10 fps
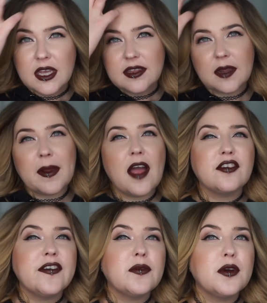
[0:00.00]
like my other
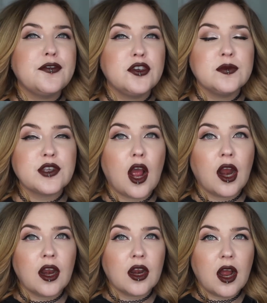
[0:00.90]
favorite perfumes
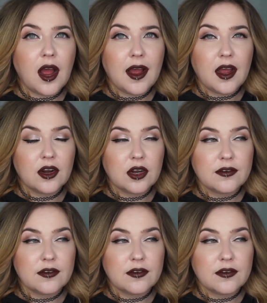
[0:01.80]
are uh,